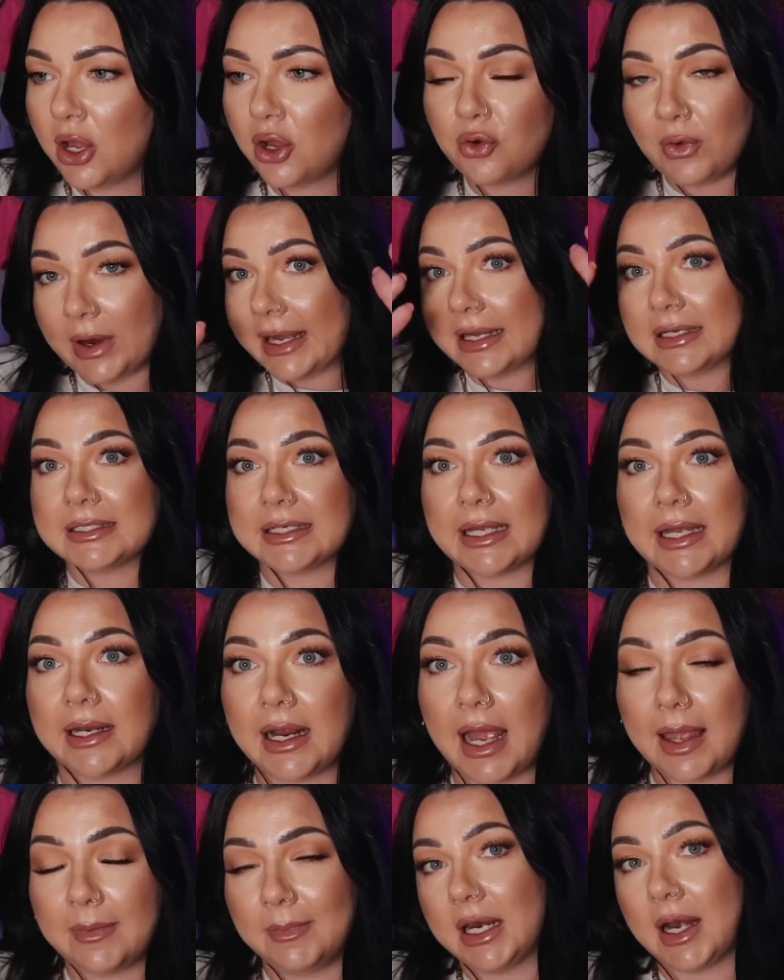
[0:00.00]
granted,
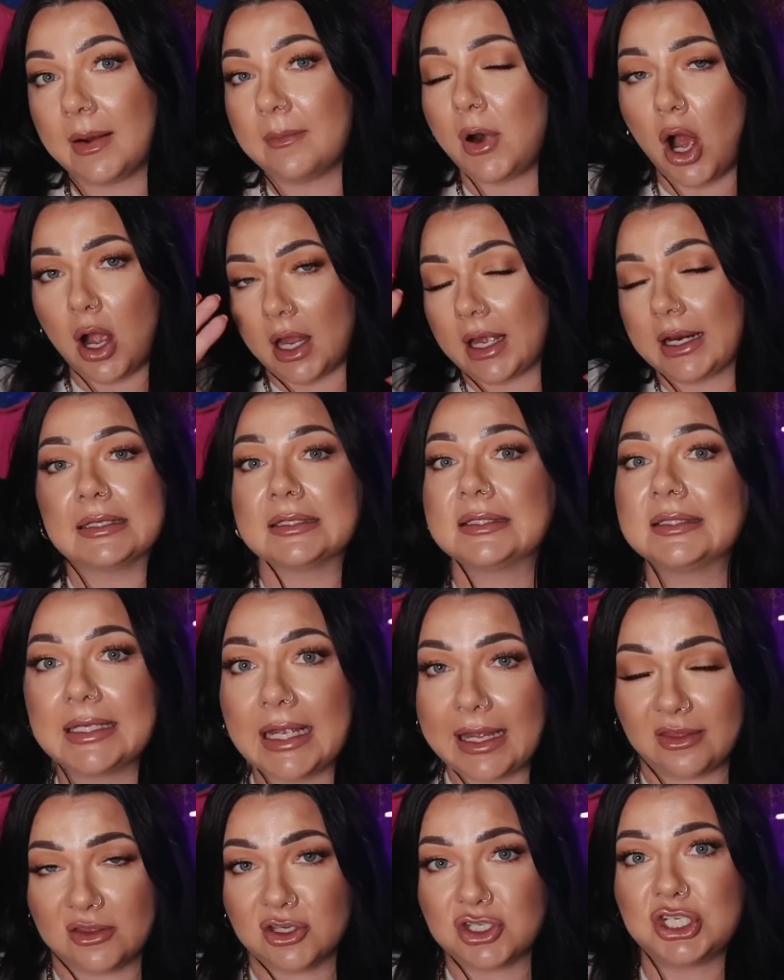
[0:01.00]
I mean, I'm not going to
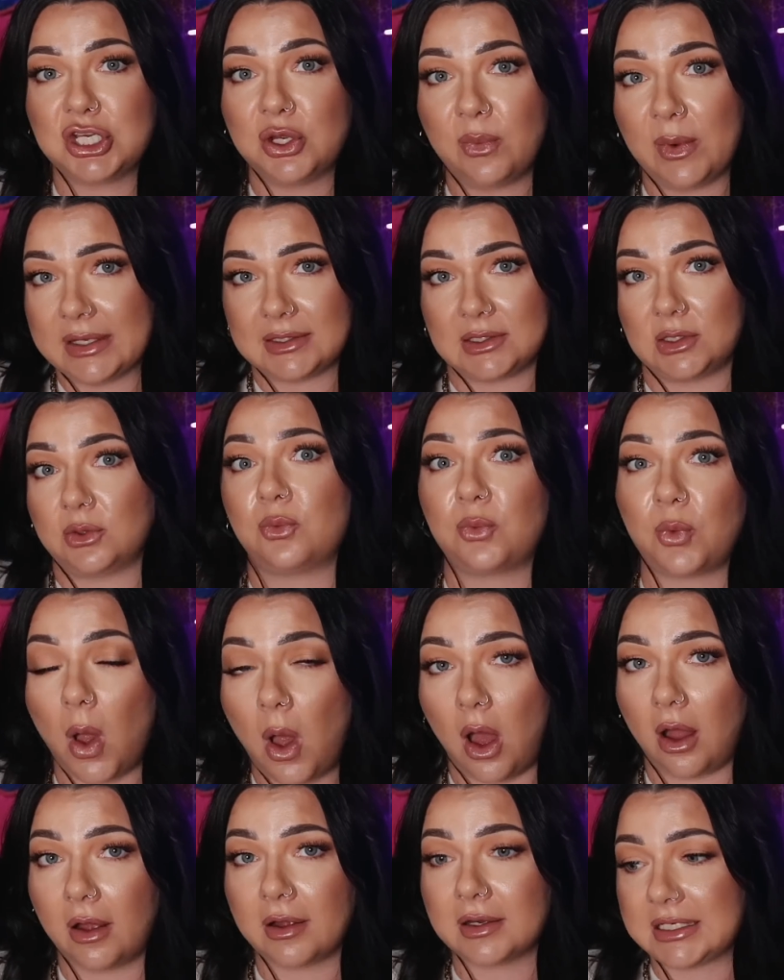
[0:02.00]
say that she wasn't
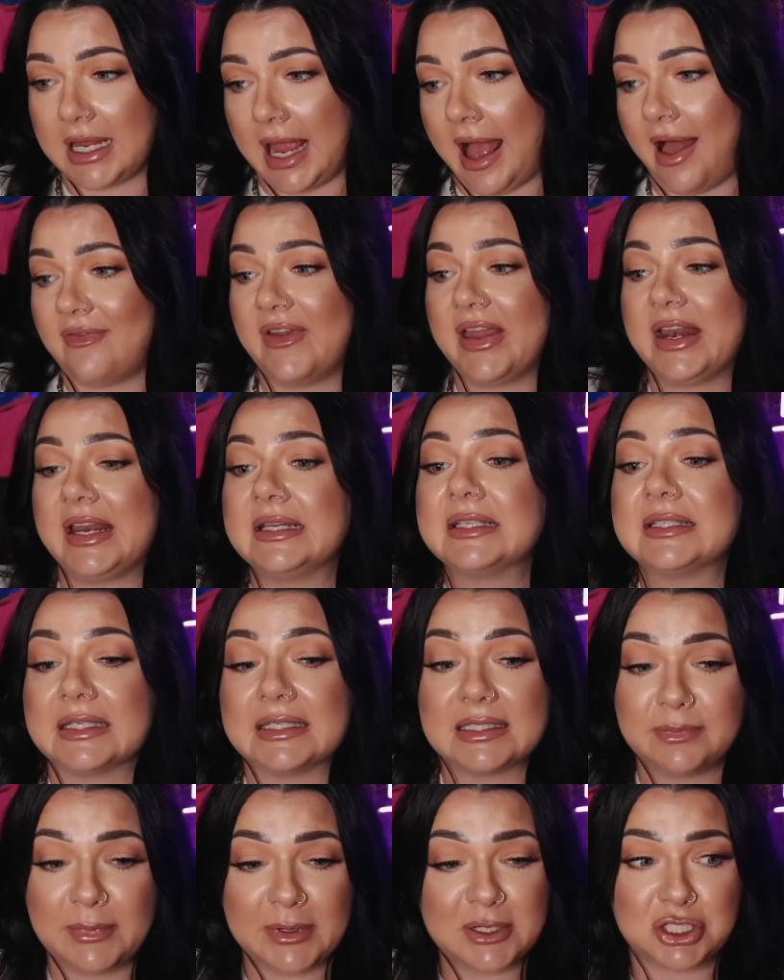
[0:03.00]
wrong to have any
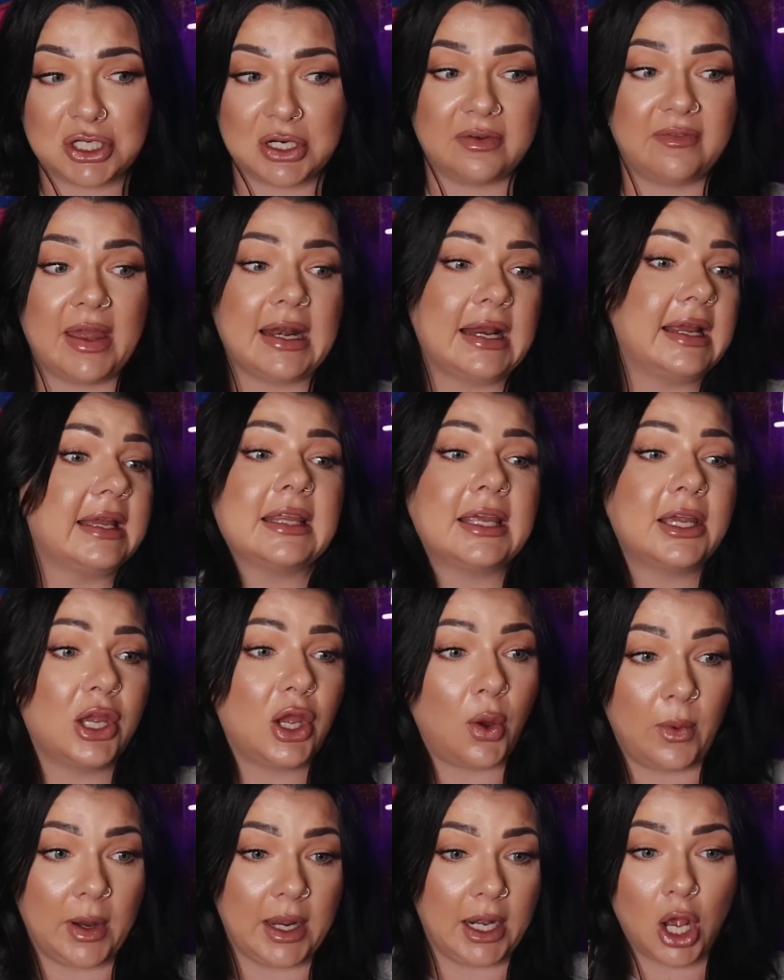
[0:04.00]
suspicion of anything
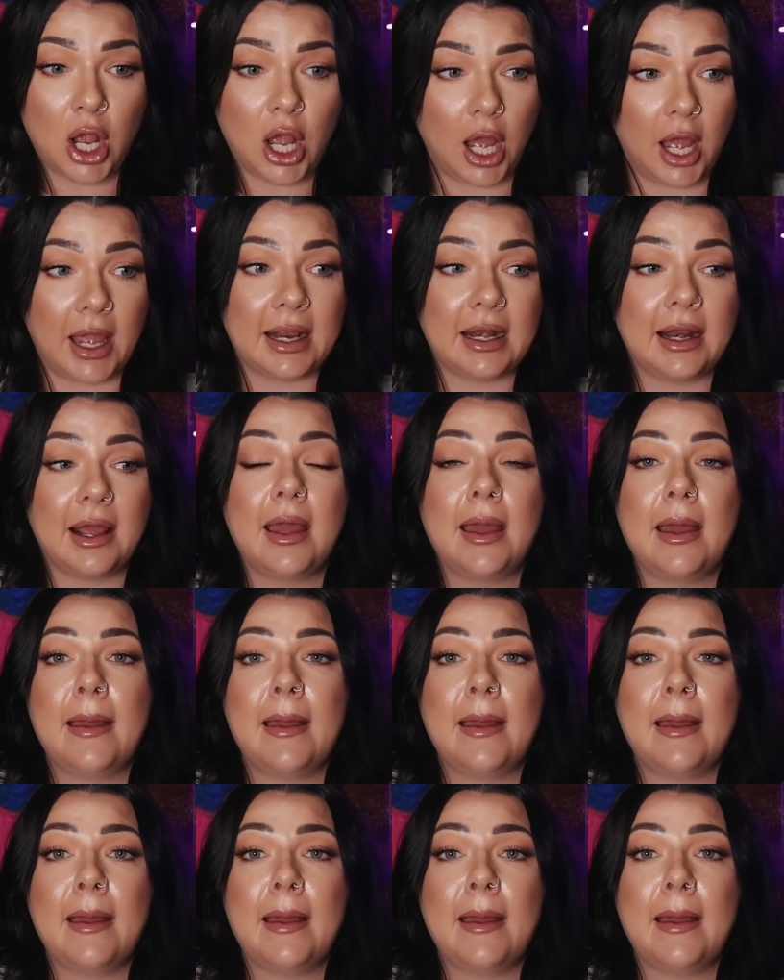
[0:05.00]
going on,